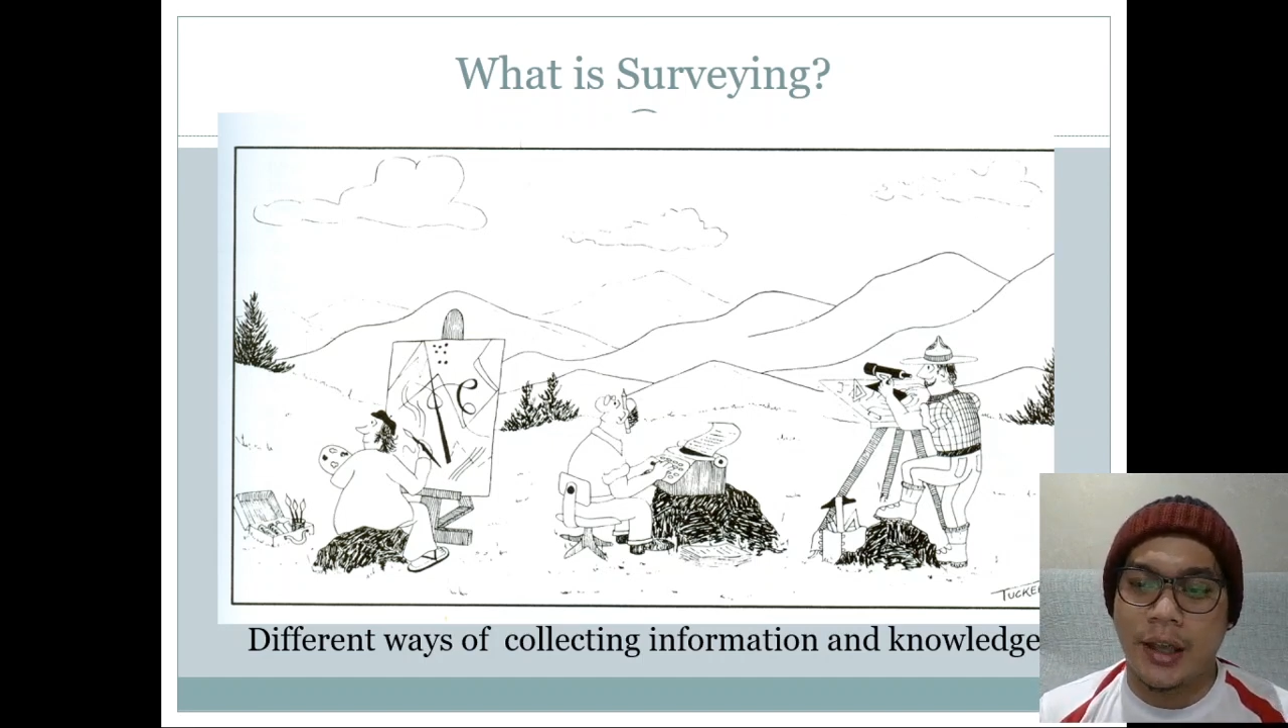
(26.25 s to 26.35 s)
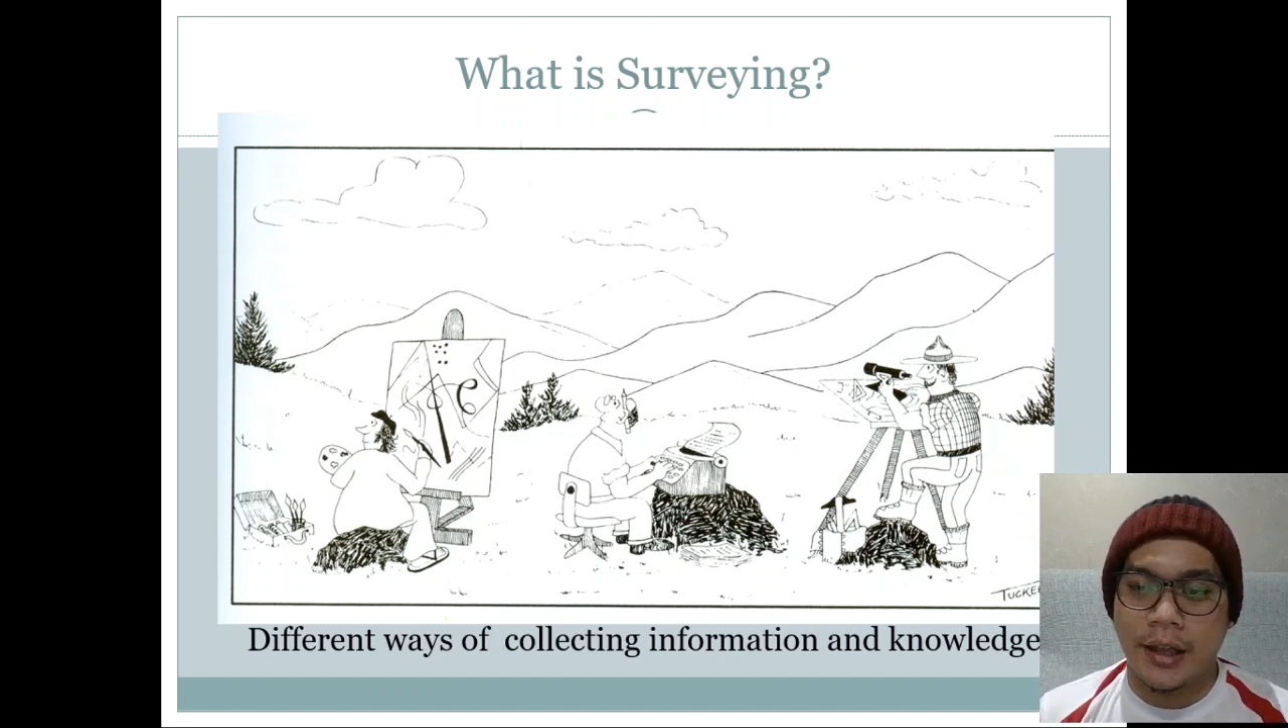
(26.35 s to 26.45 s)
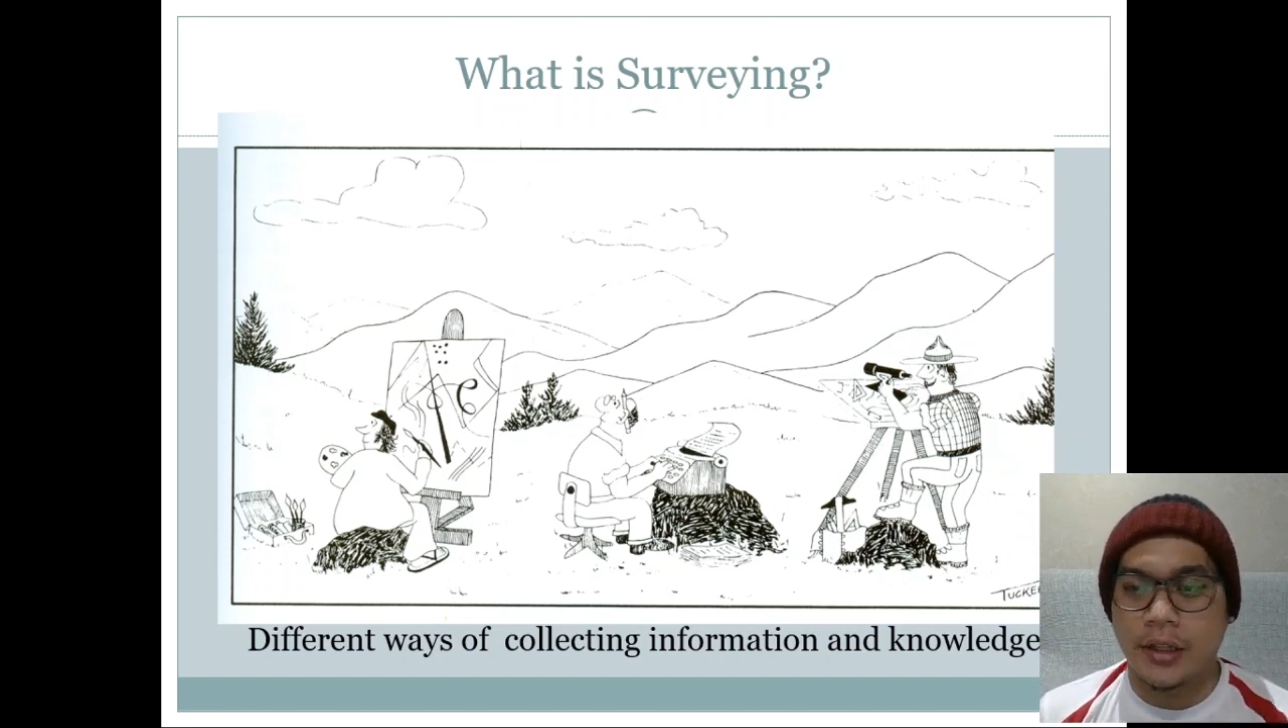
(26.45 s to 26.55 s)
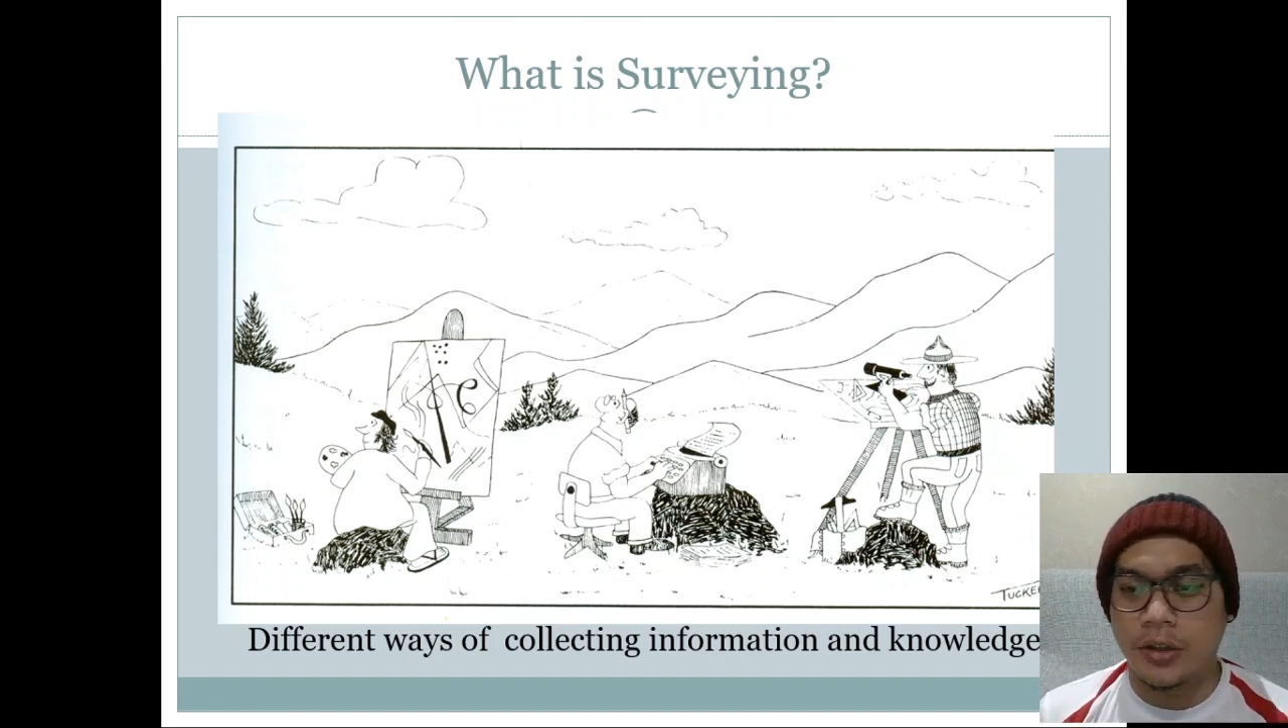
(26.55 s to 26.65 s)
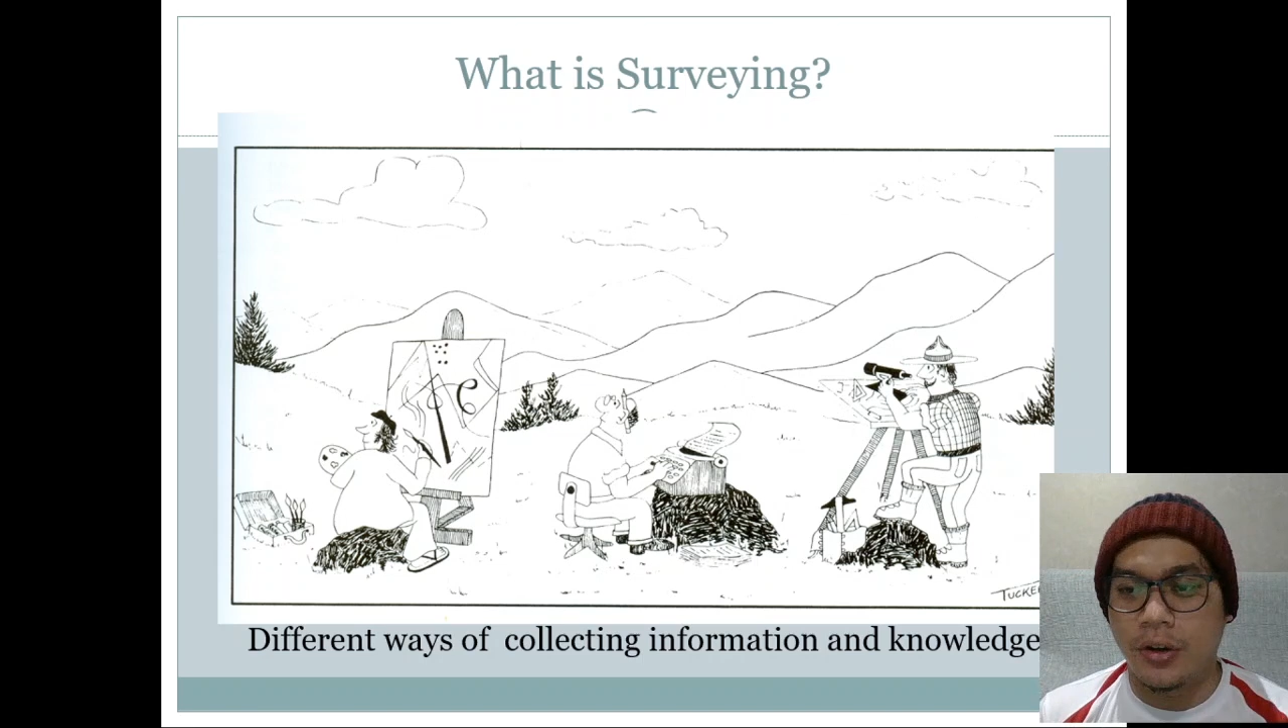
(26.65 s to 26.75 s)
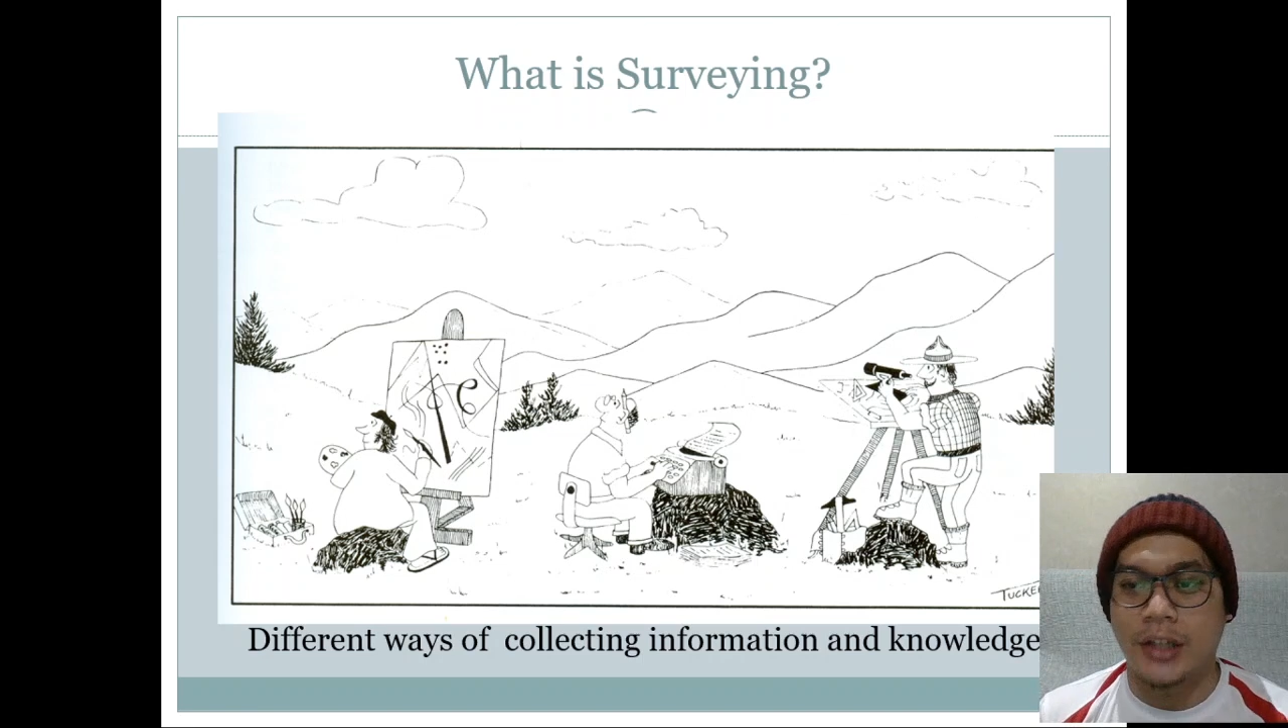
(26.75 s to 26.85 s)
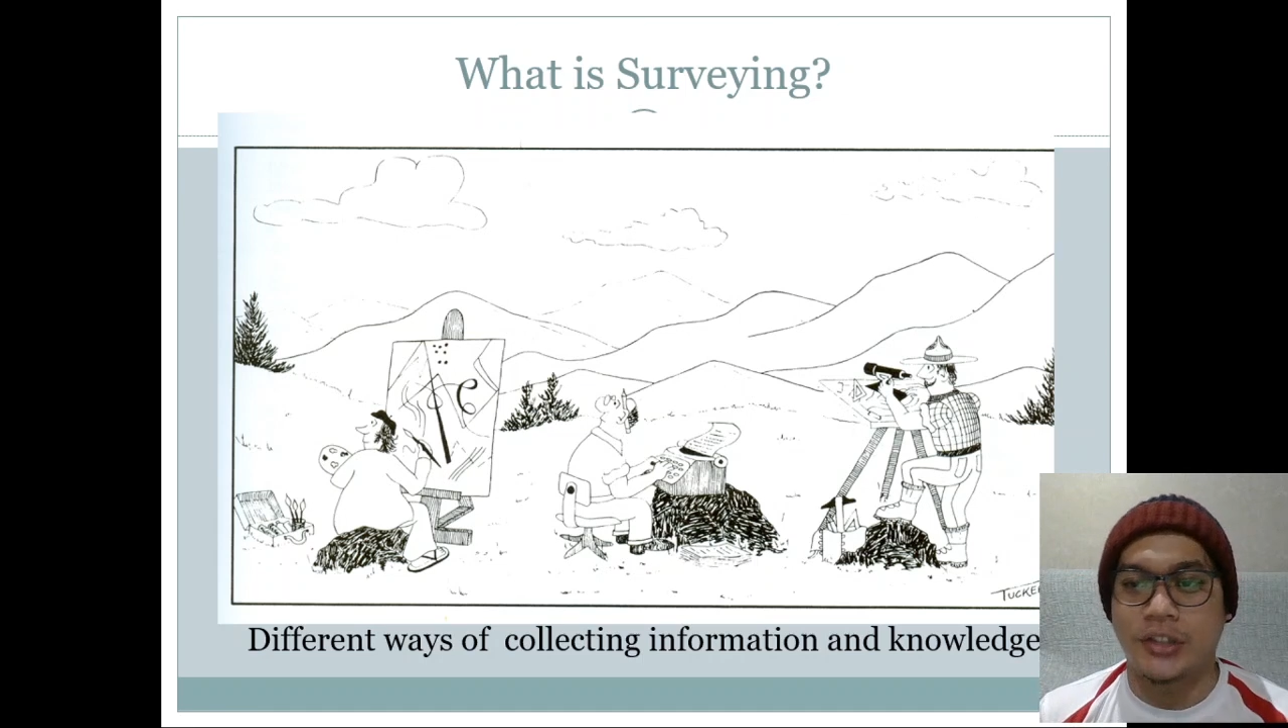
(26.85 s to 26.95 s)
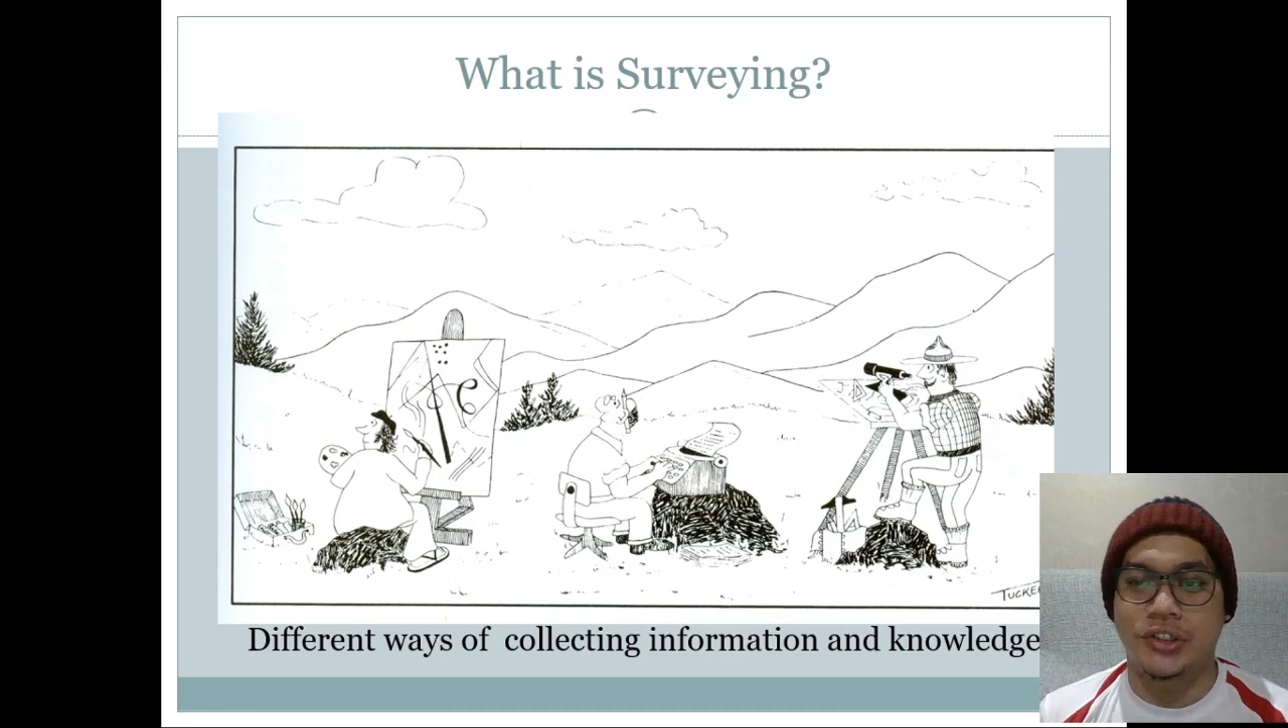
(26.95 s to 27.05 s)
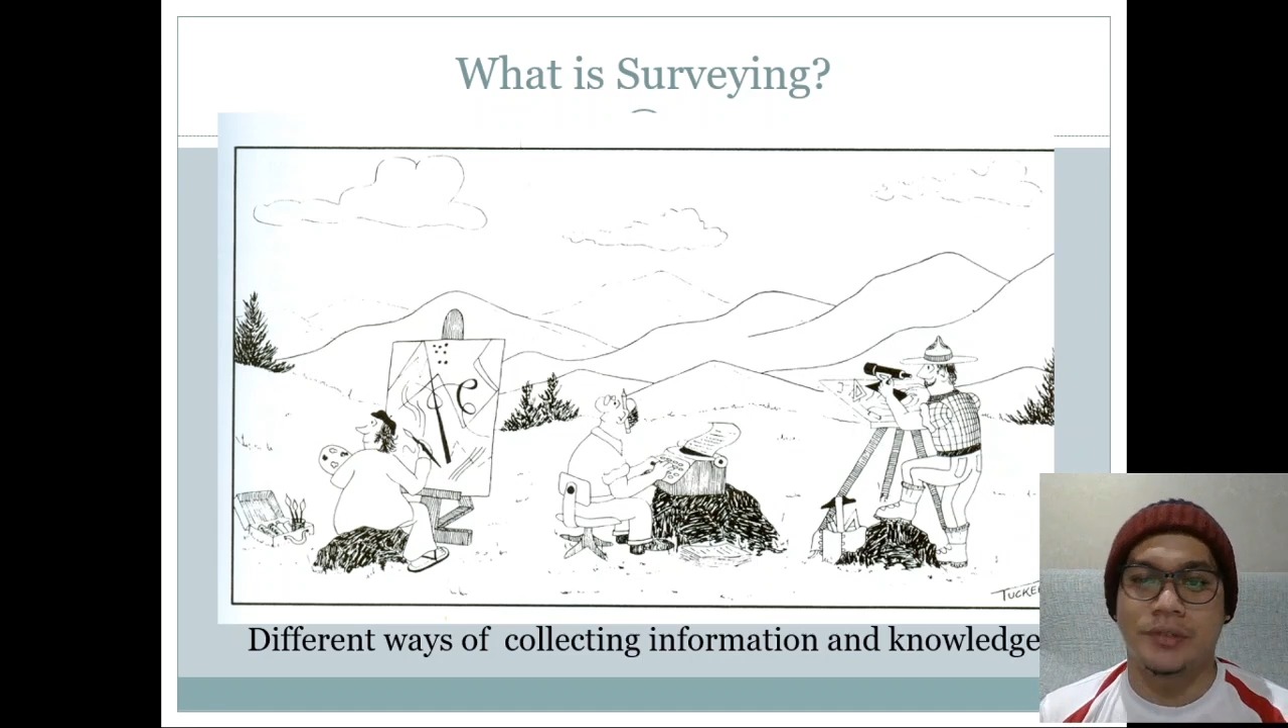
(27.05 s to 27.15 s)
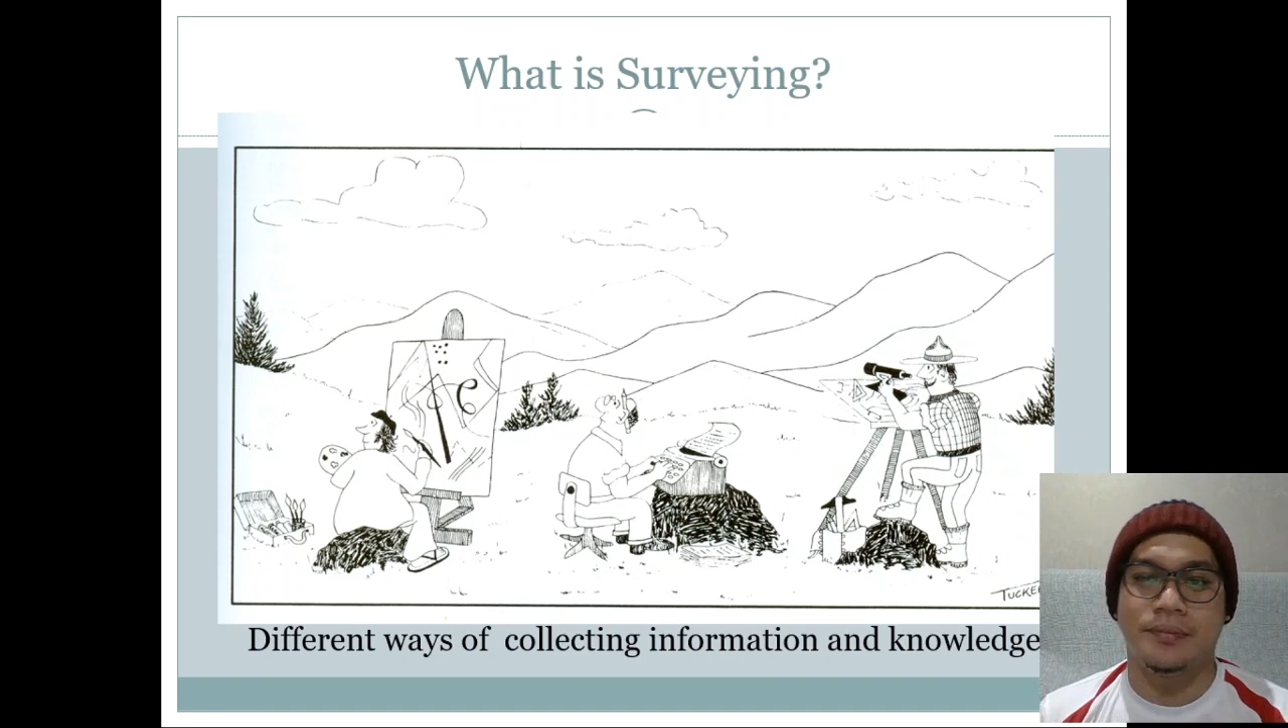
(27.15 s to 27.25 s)
and the
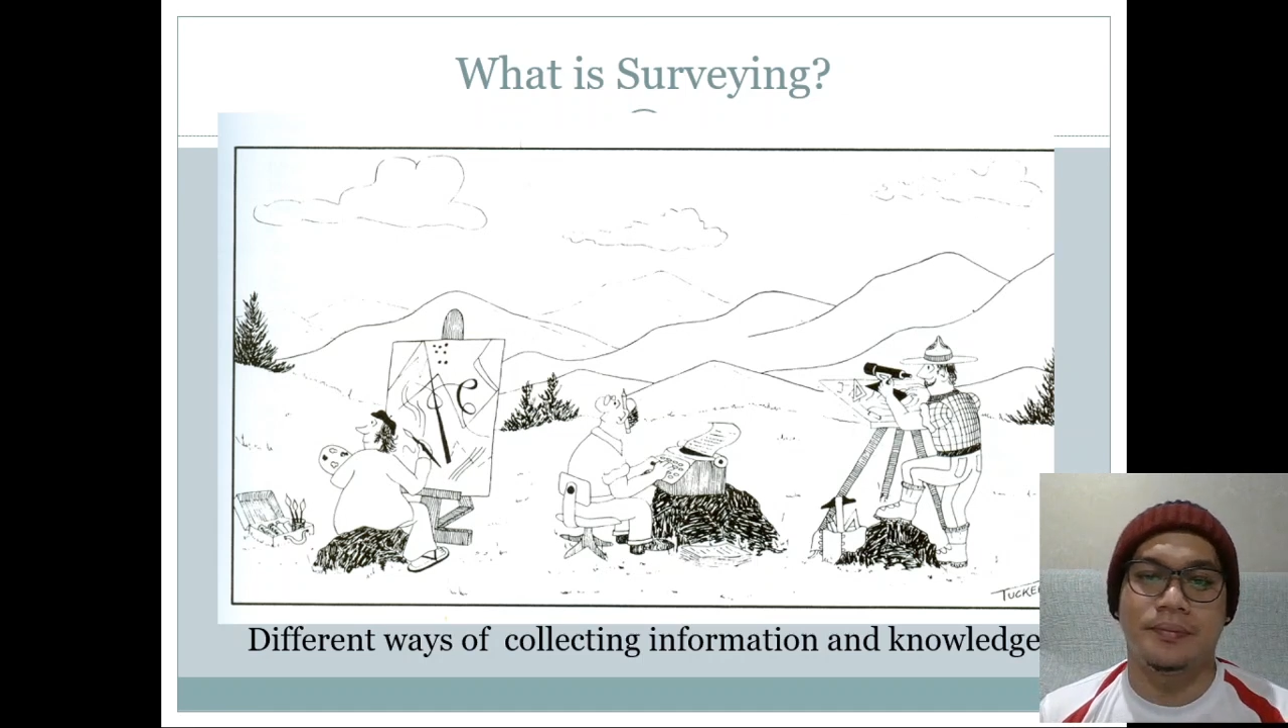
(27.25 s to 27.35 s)
knowledge.